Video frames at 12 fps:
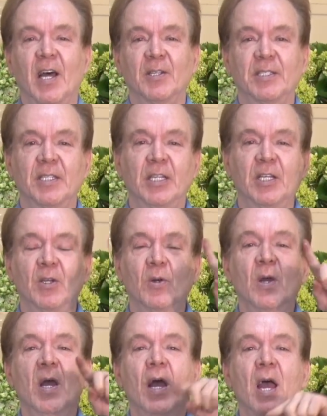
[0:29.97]
I'll see
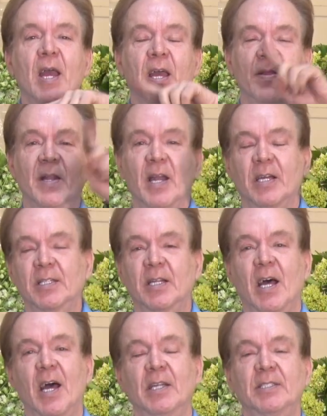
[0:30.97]
you in the next
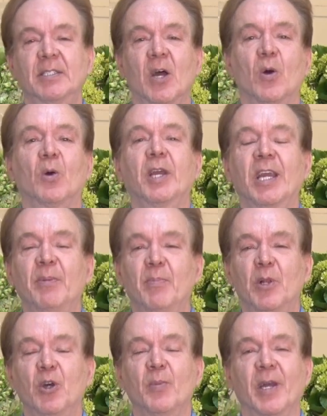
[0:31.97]
class, so
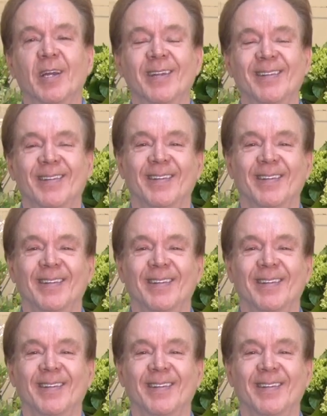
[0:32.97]
keep blooming.